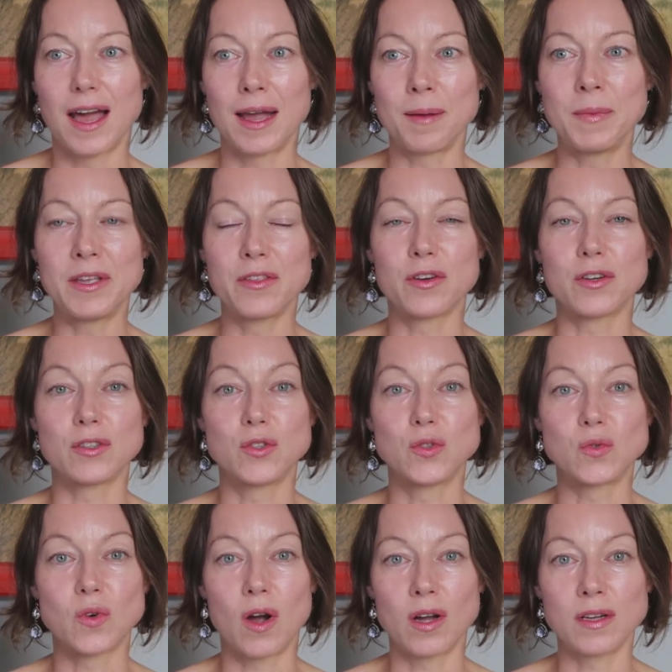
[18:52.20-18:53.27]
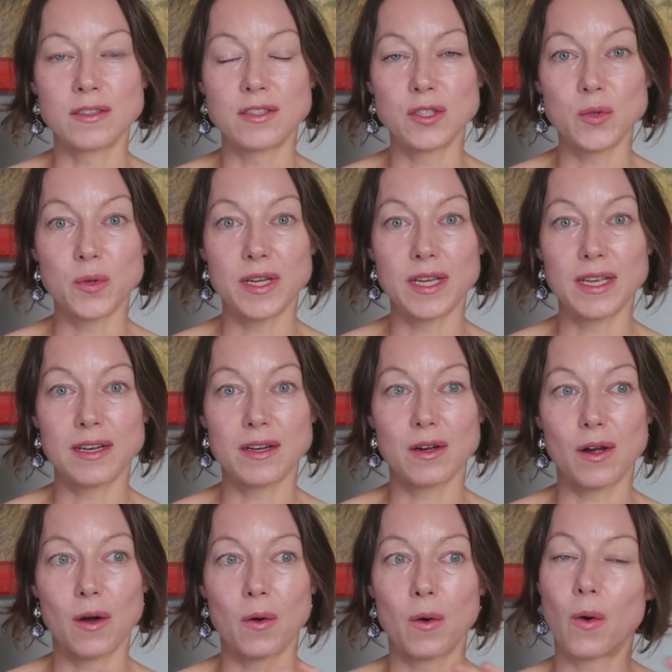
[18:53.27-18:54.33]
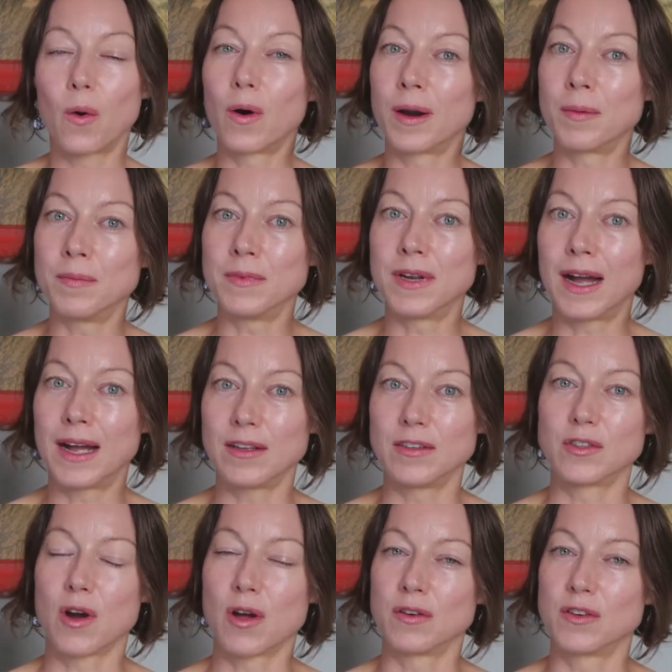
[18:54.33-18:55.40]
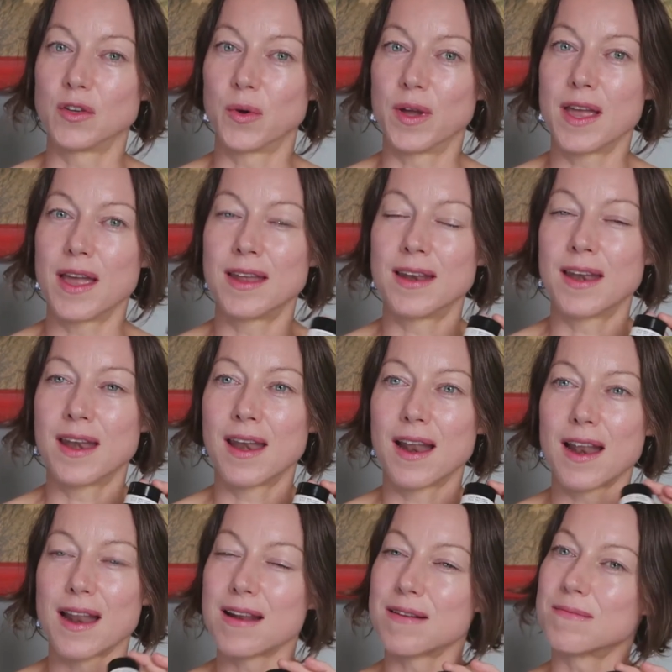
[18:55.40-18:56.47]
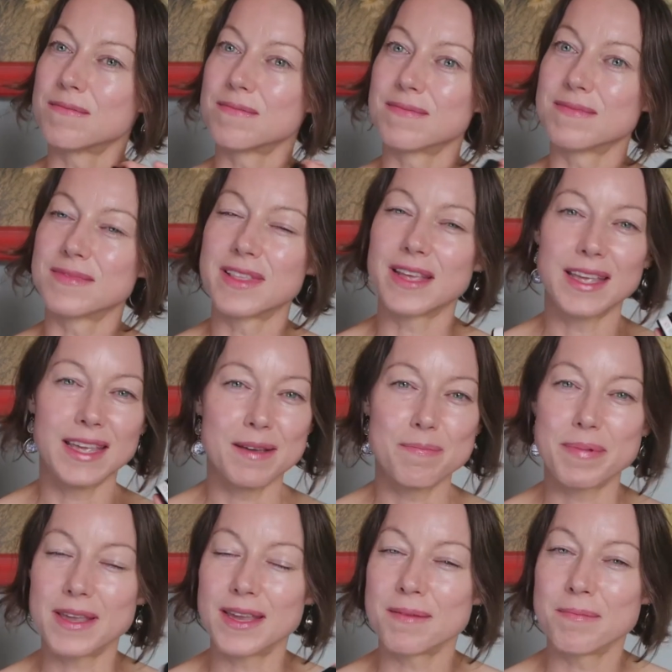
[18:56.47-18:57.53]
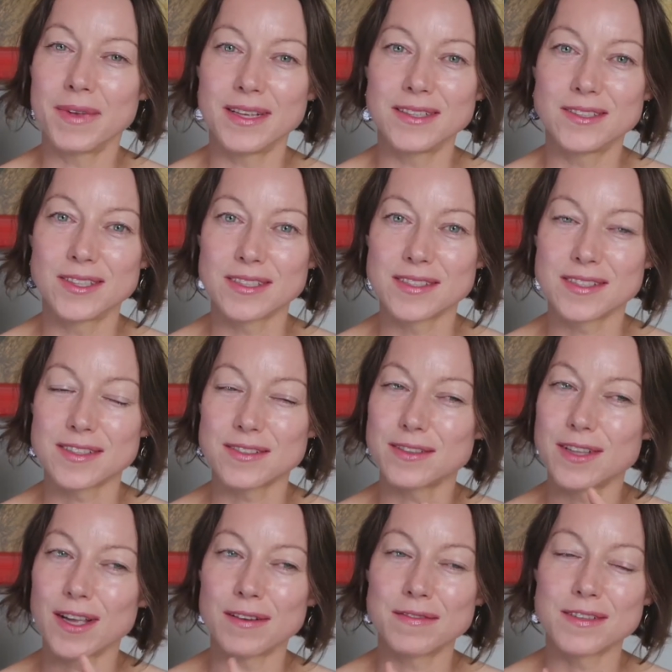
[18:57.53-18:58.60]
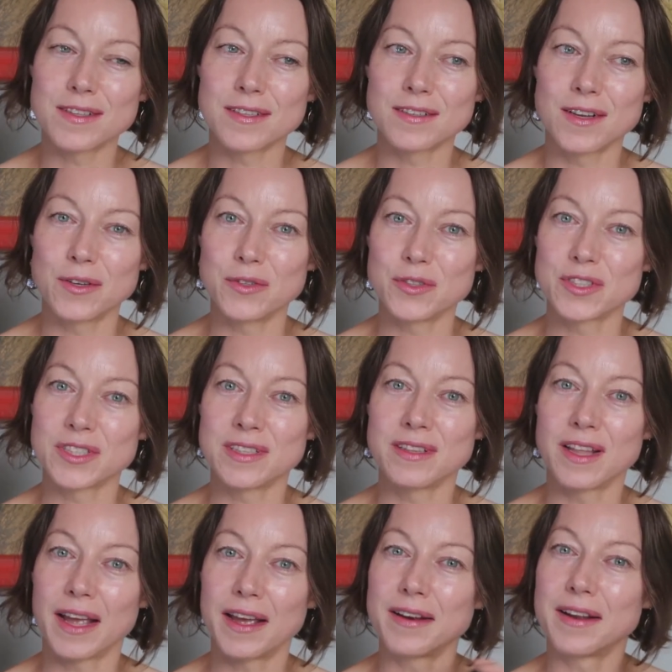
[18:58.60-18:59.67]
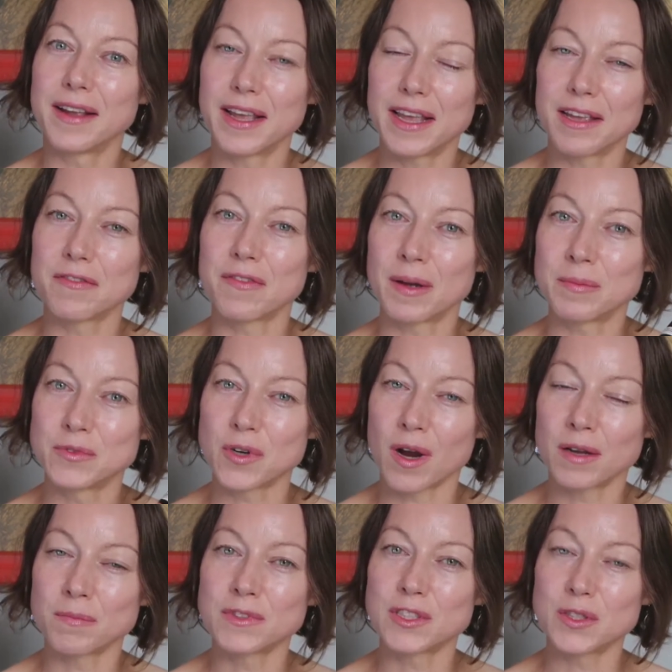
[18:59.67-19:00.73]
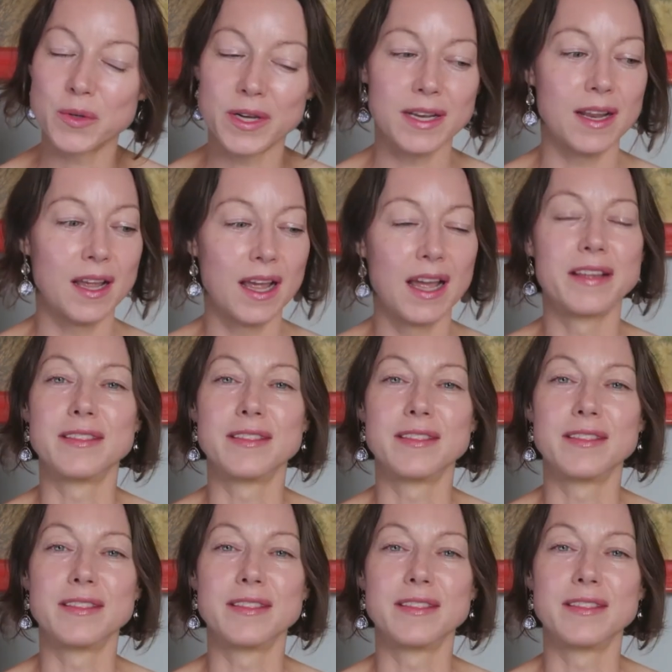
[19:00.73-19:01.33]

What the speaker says: I'm either drawn to it or I'm not drawn to it. And the hippie in me just loves the notion that if I'm drawn to it,